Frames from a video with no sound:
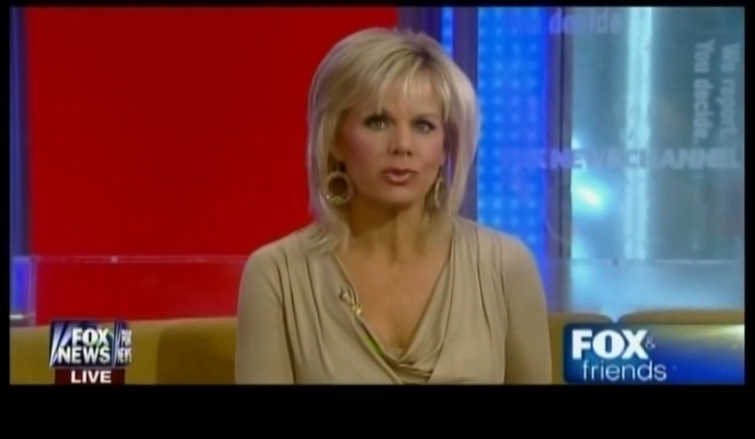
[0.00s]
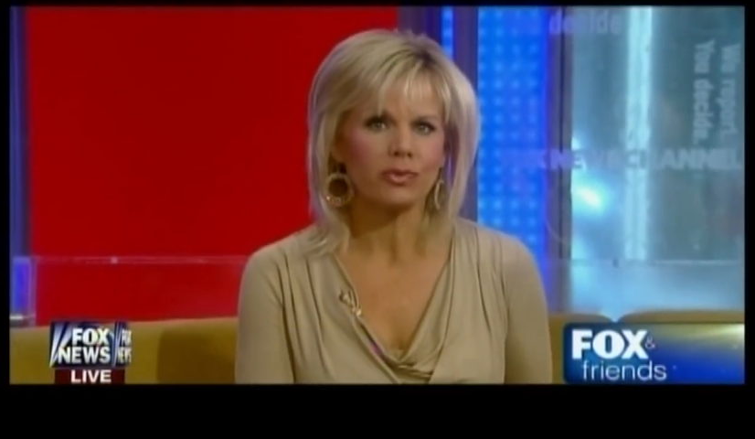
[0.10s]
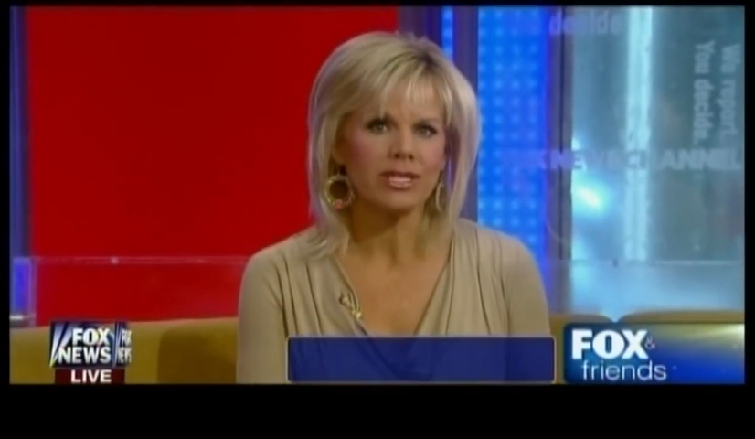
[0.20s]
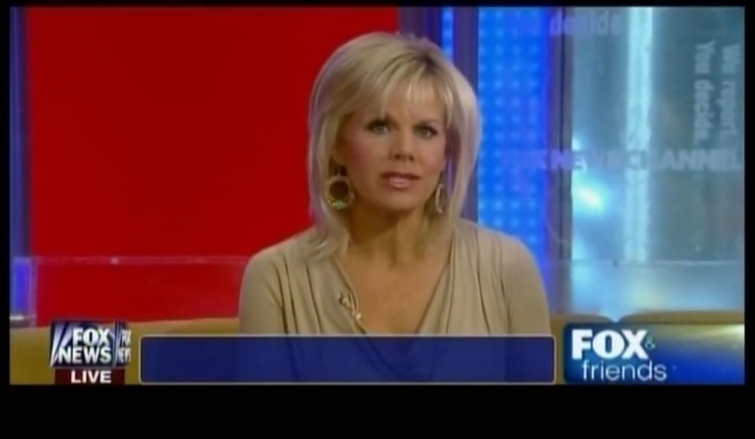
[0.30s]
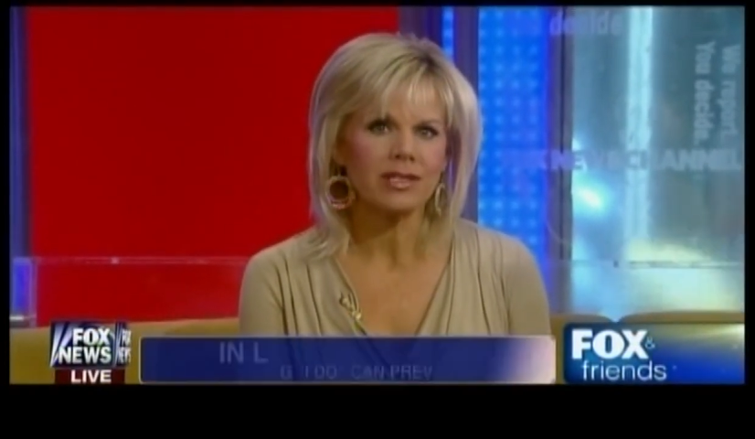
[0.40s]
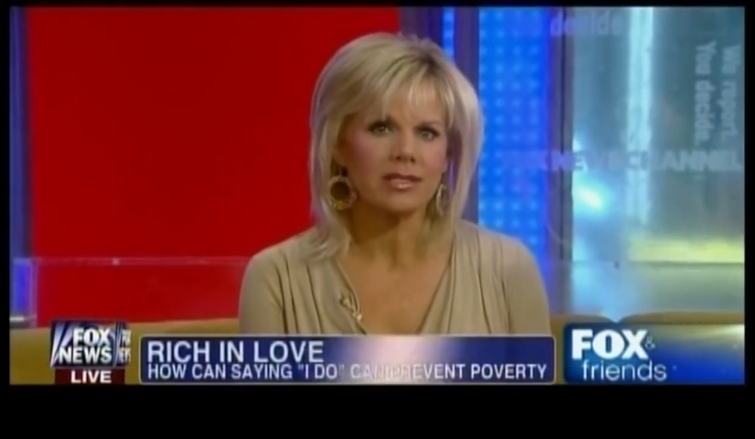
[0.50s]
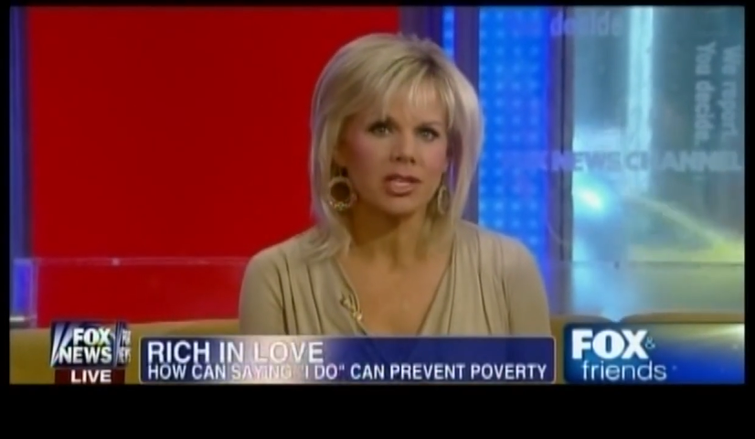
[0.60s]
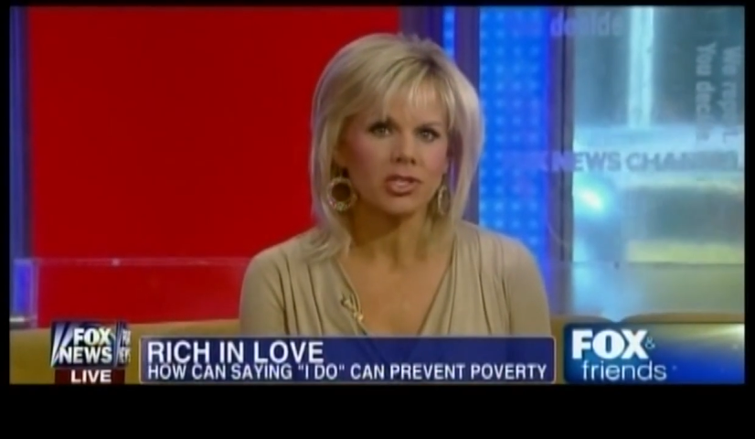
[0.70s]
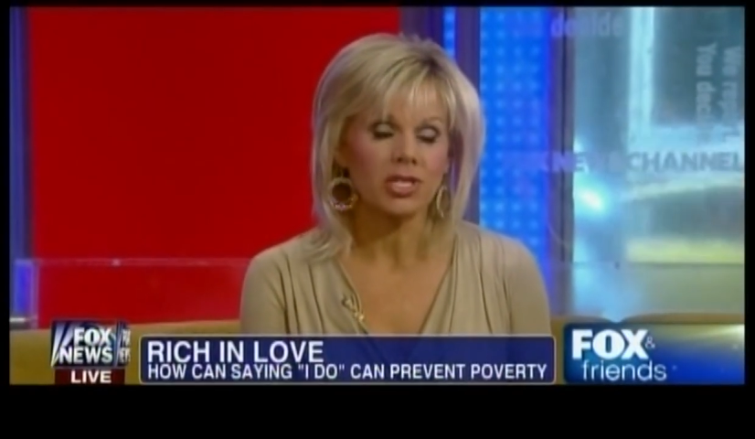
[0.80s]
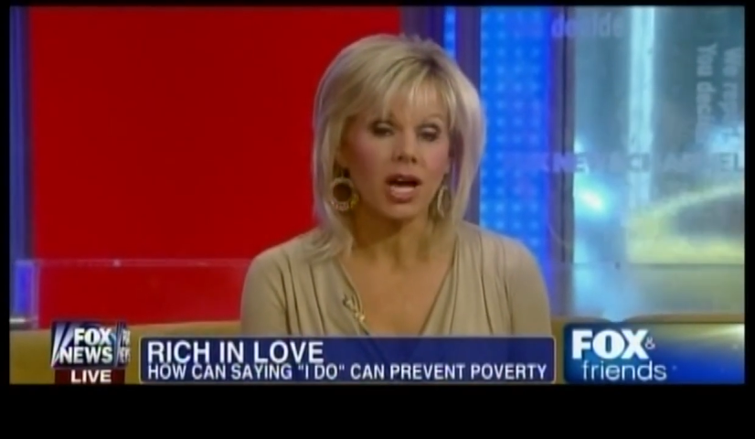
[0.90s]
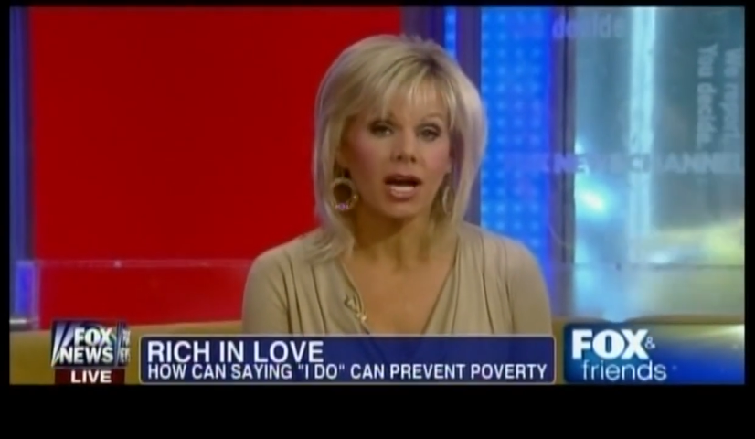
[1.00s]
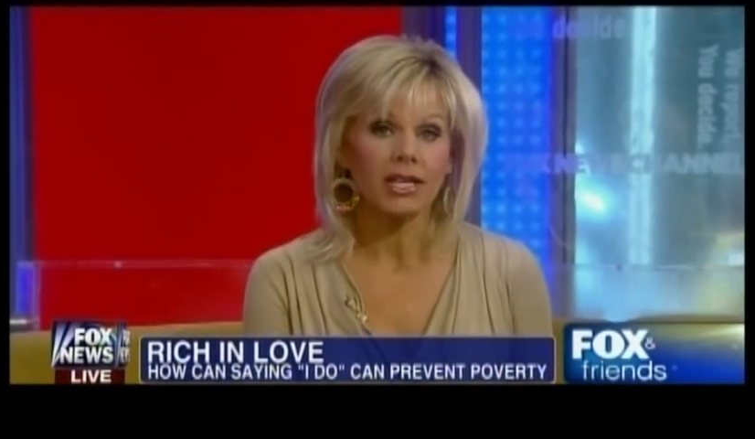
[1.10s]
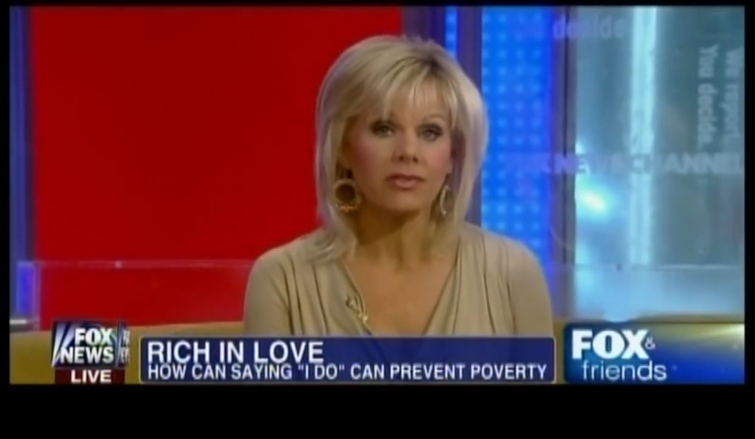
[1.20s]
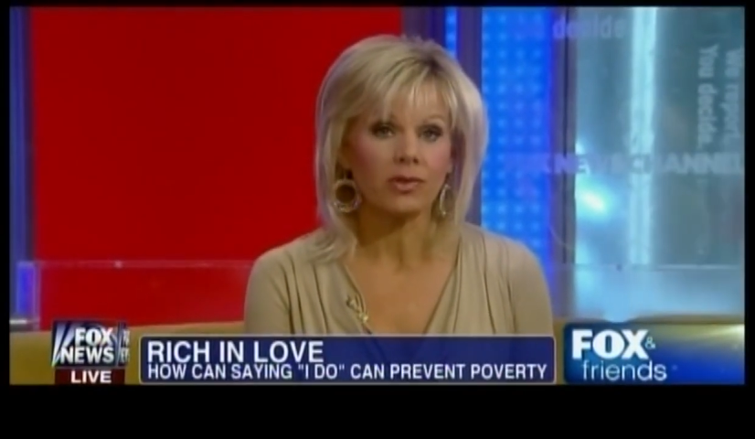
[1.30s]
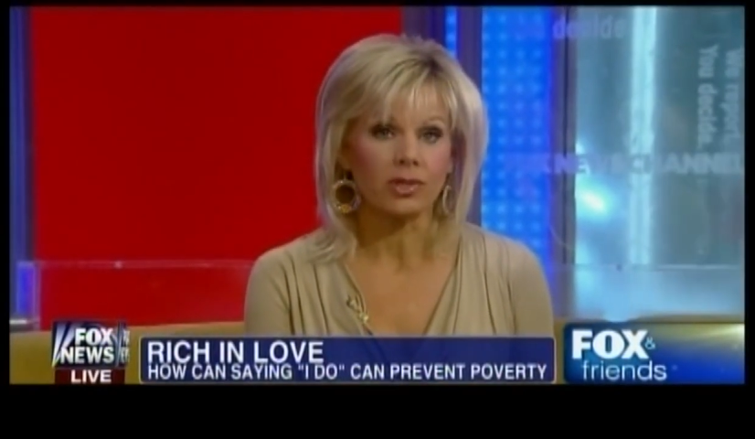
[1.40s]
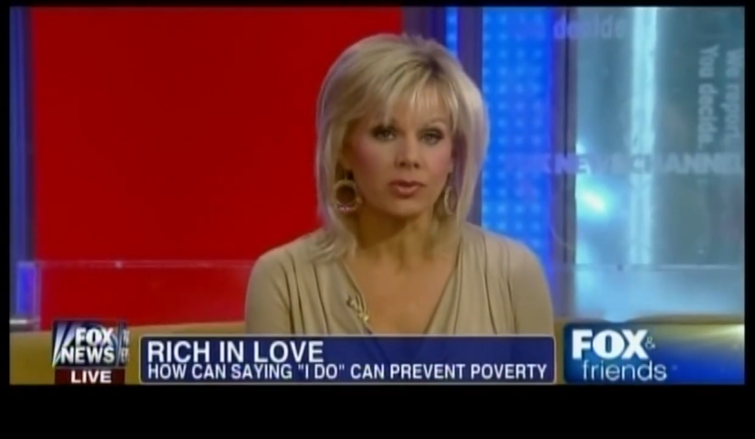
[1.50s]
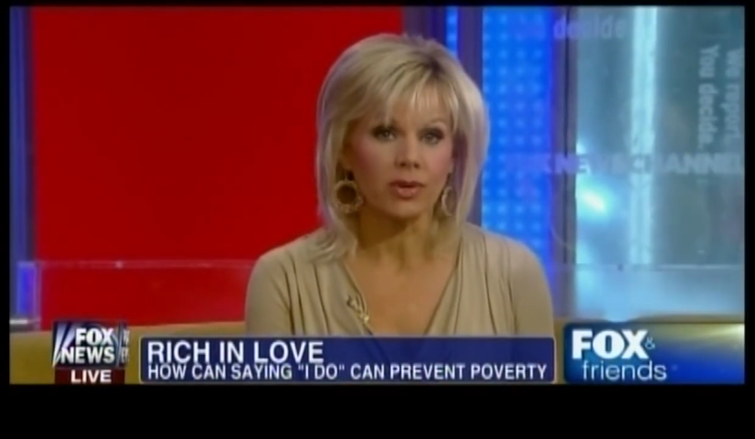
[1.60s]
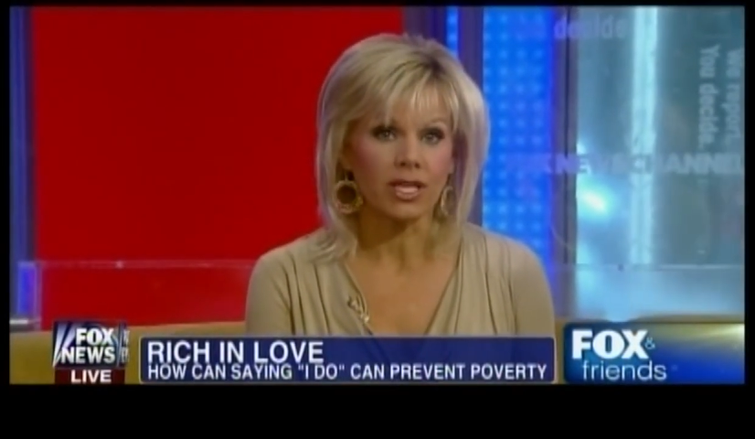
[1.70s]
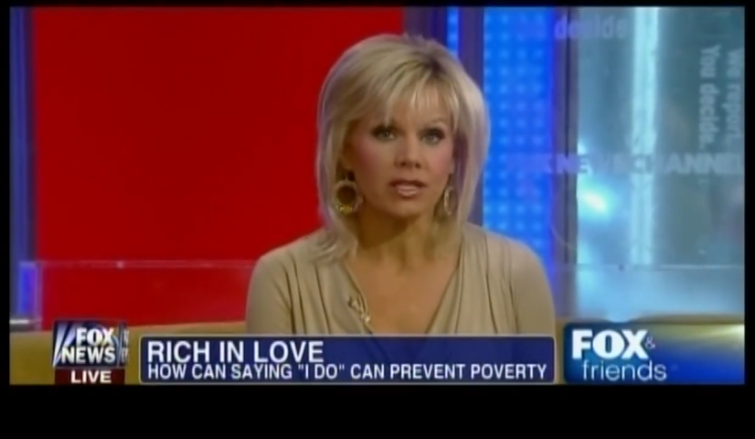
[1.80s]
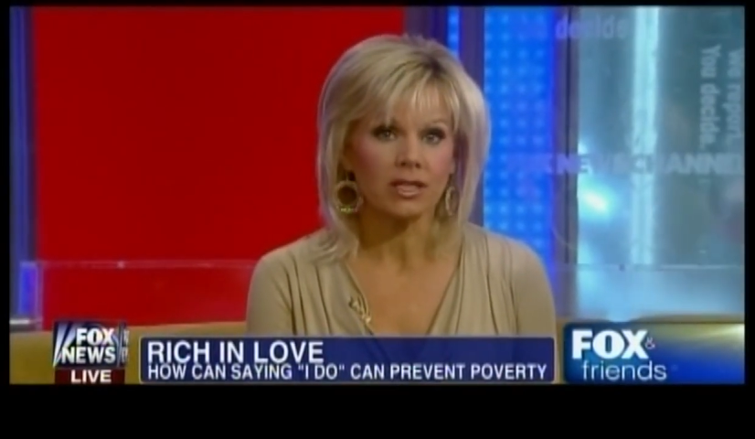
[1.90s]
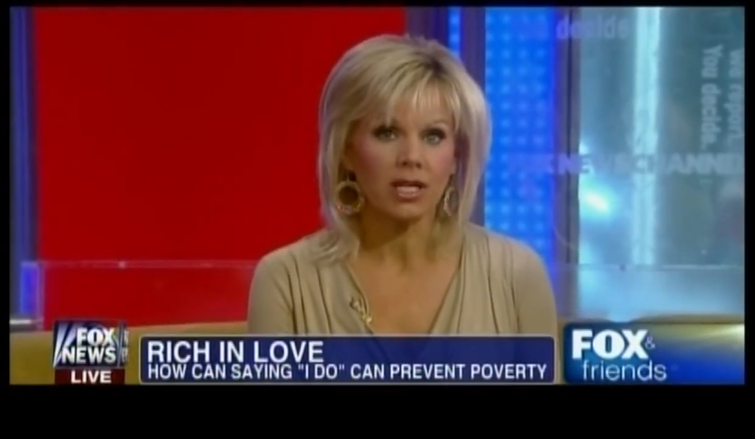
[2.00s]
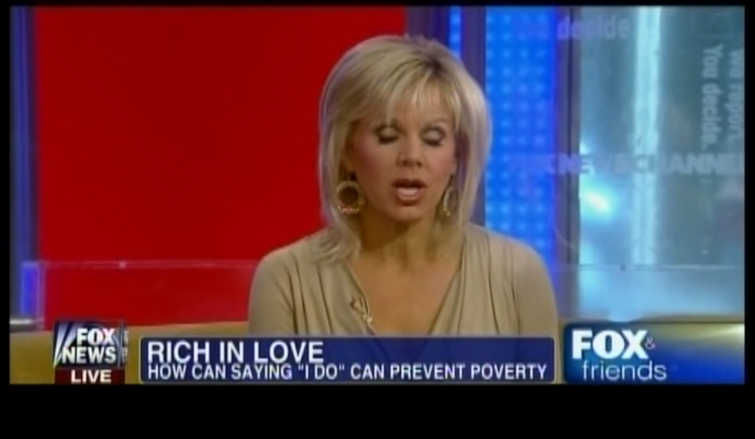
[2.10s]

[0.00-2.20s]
to reasons such as a high divorce rate,